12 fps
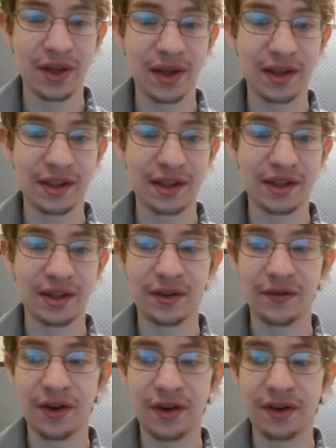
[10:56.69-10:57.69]
these until
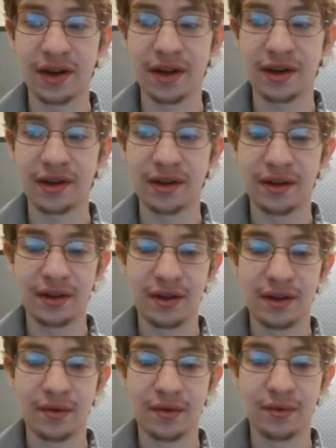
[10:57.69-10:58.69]
the very end.
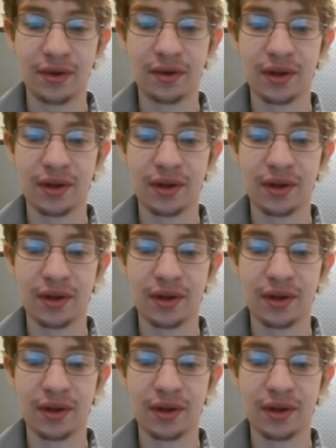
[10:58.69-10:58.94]
When